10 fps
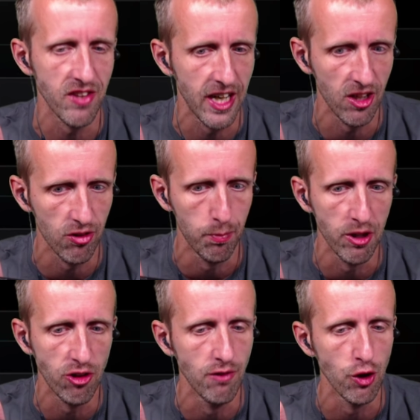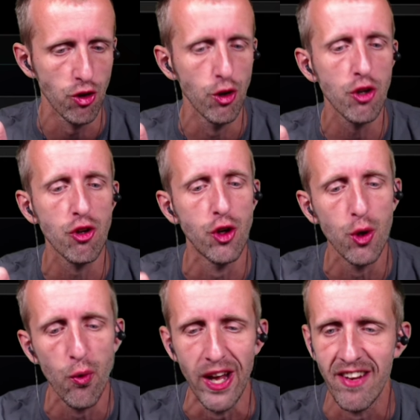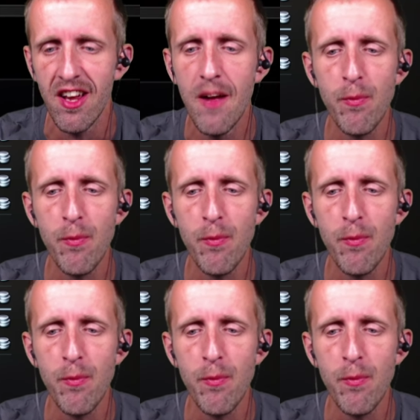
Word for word: tankers of Blitz Universe not to do that